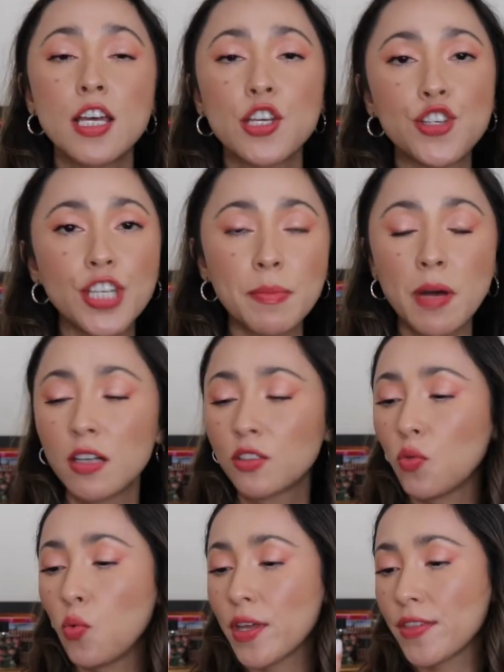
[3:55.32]
she came
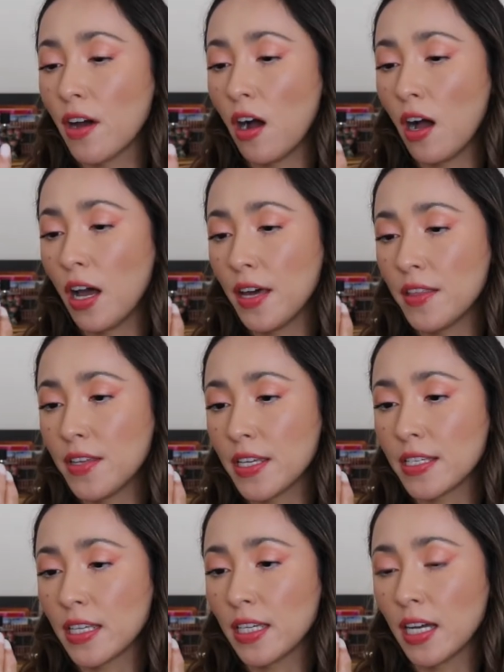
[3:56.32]
out with uh,
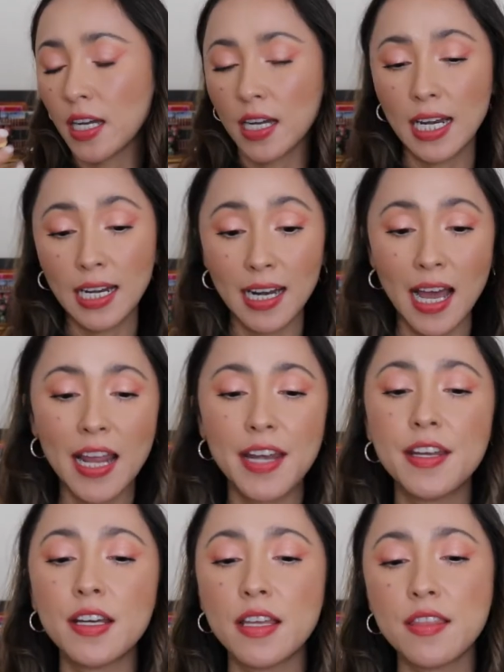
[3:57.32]
this uh,
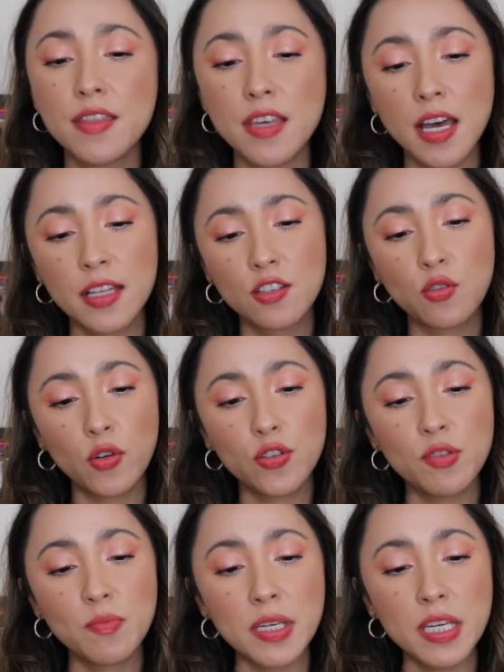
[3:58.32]
line that's going
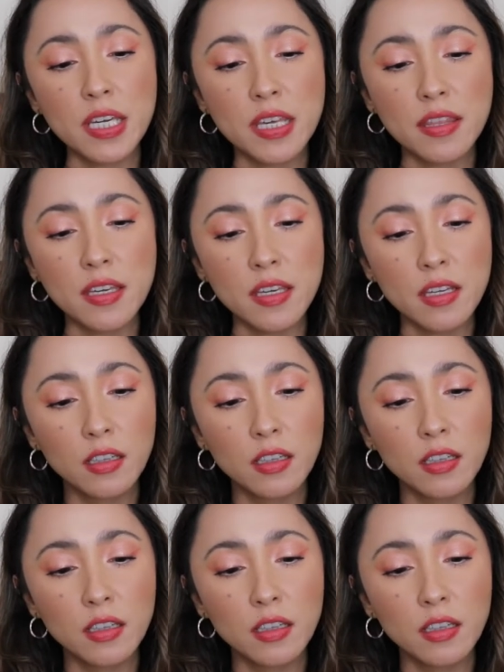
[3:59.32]
to be the